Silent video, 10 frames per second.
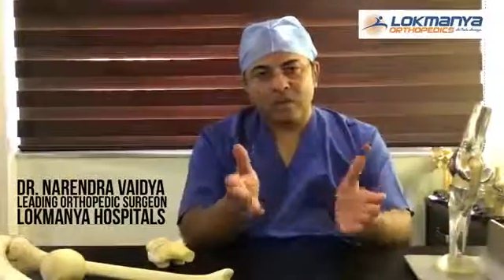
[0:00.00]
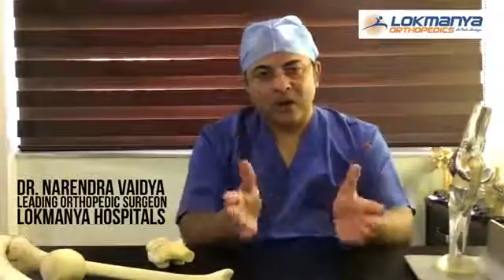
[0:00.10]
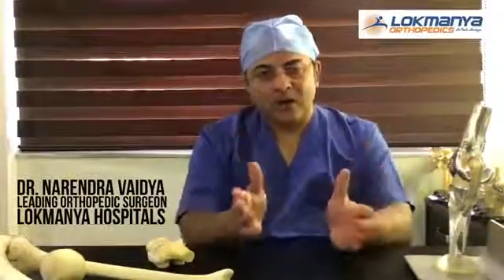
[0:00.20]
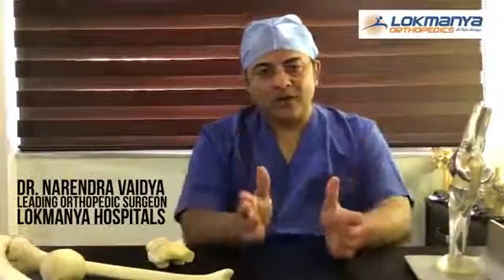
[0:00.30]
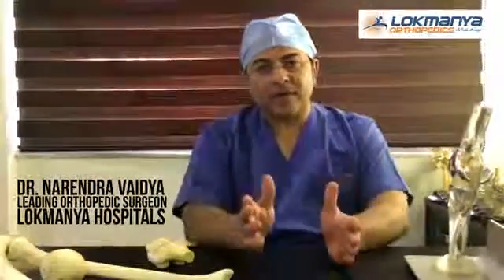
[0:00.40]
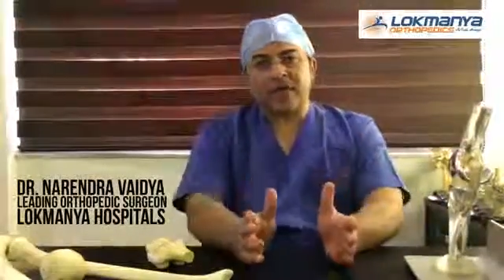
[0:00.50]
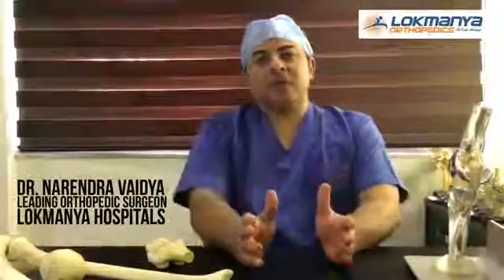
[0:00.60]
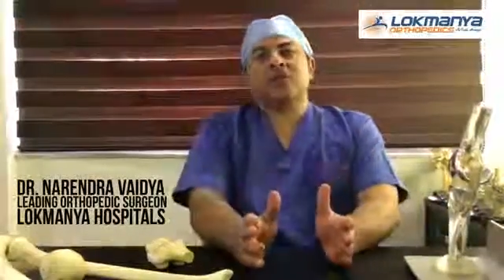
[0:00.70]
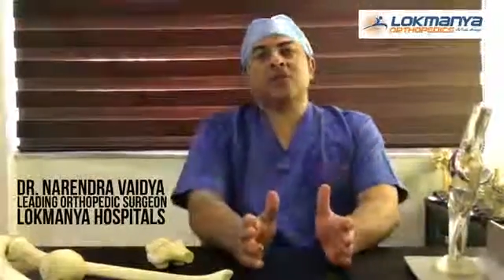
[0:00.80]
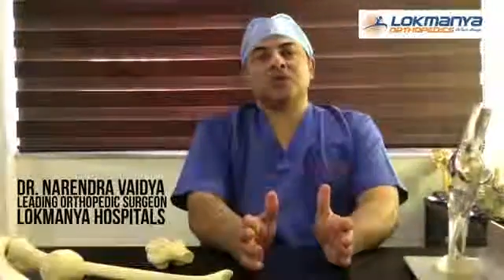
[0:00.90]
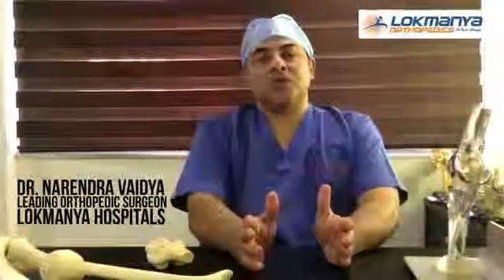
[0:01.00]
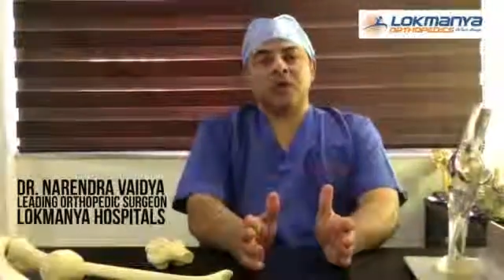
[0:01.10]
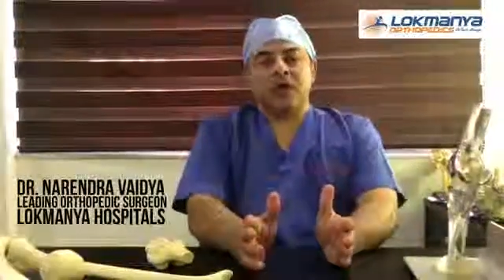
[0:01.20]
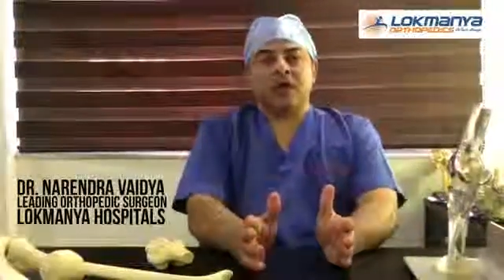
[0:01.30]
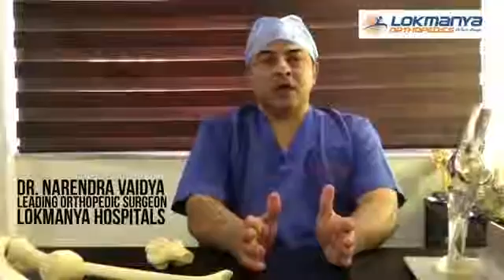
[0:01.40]
bend of the knee is
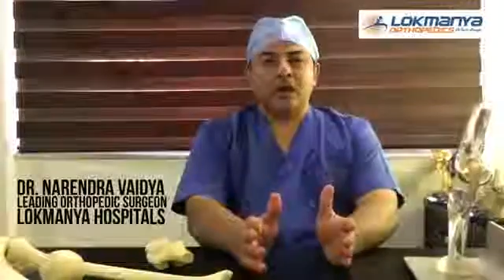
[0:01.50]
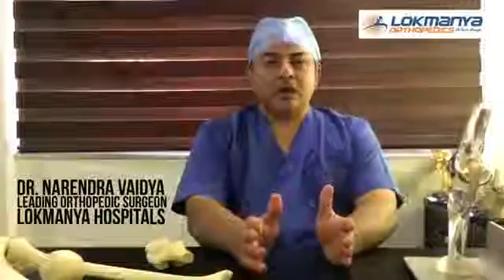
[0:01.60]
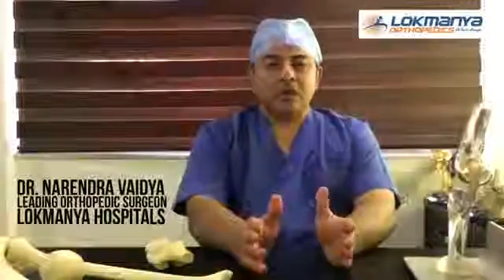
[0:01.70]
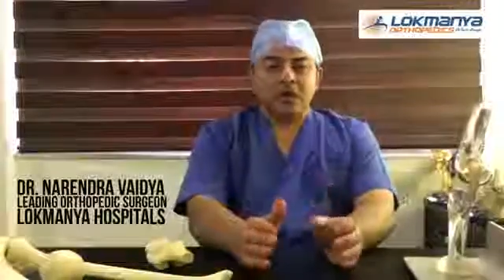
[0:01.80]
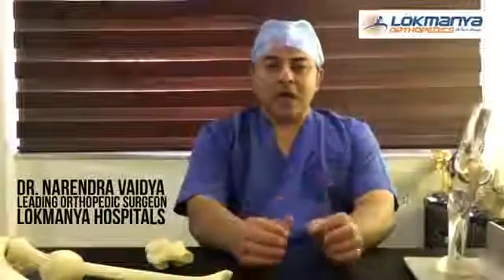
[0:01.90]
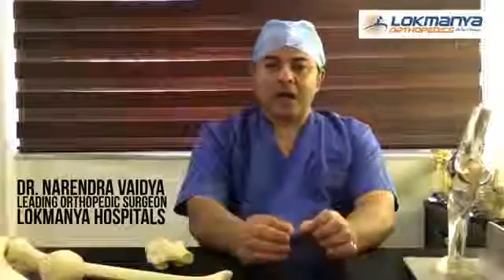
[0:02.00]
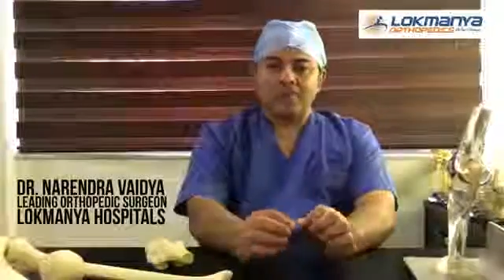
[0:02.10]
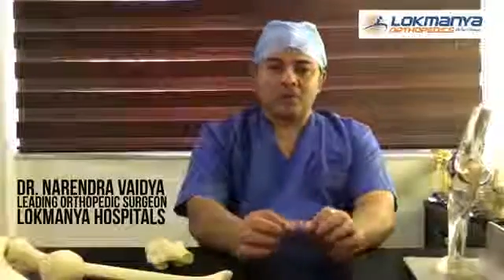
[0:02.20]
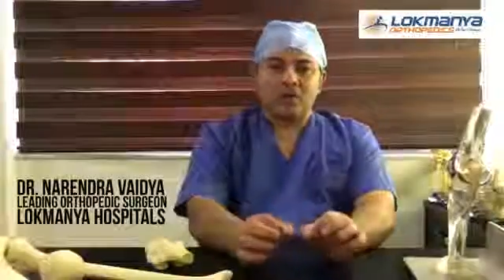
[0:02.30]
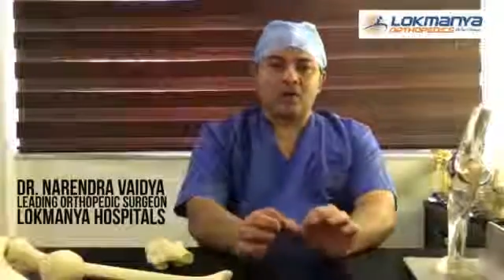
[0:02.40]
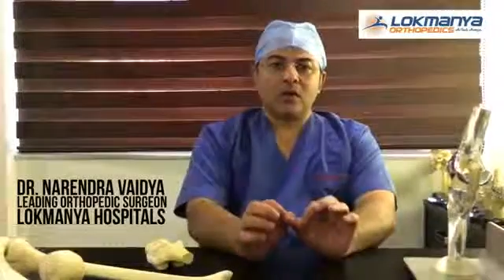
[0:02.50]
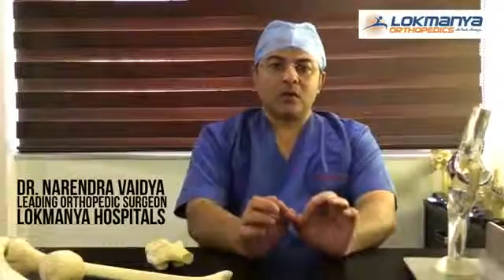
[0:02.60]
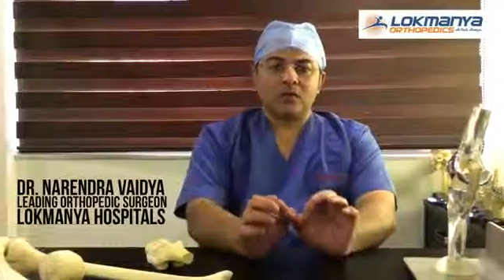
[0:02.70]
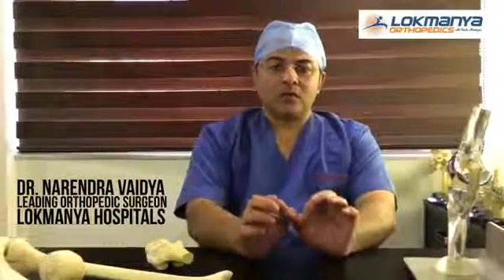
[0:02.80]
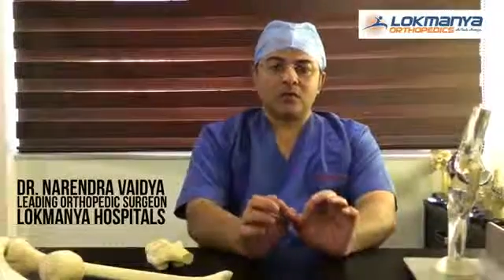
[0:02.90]
also corrected to the absolute
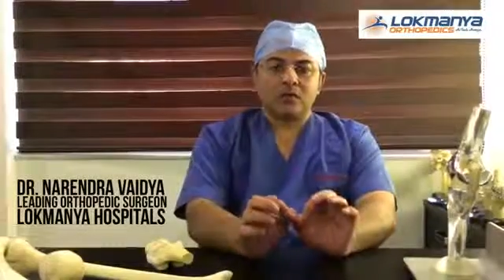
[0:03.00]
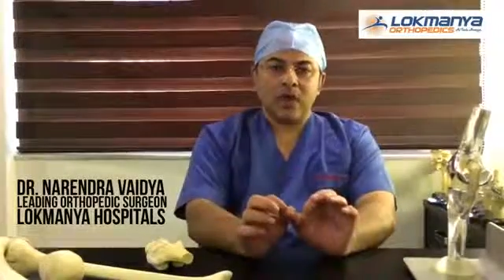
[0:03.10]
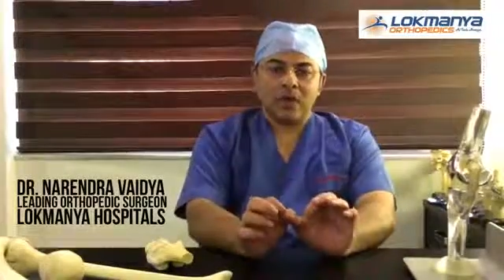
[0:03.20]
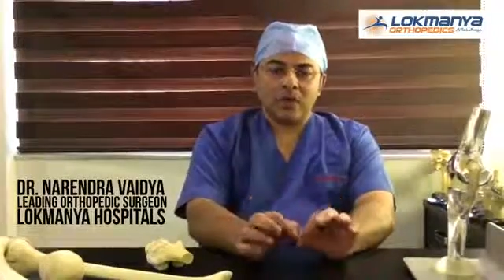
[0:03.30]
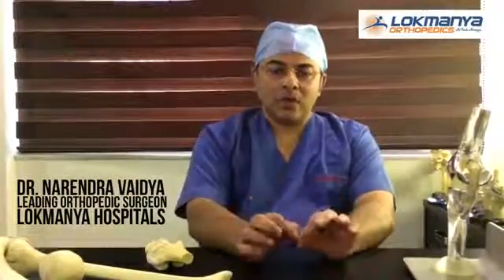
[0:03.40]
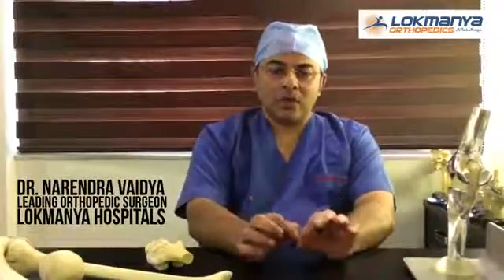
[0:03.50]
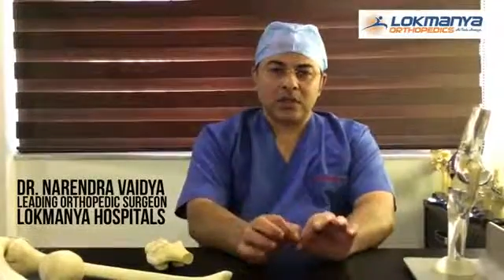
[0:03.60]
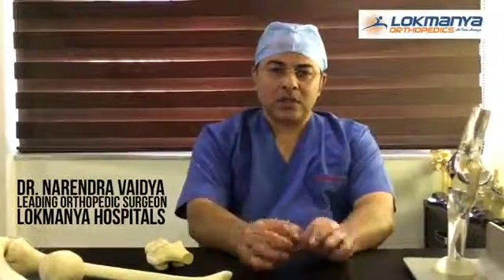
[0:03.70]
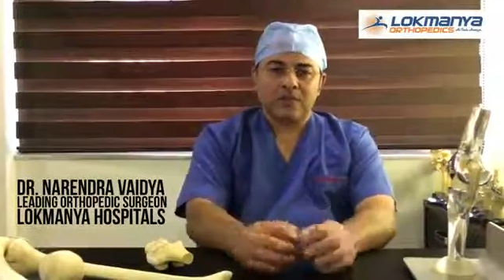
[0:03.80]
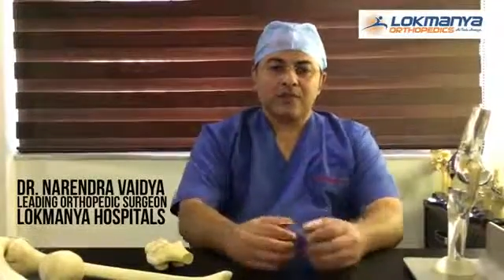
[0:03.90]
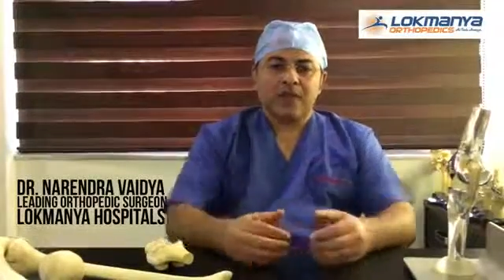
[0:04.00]
accuracy.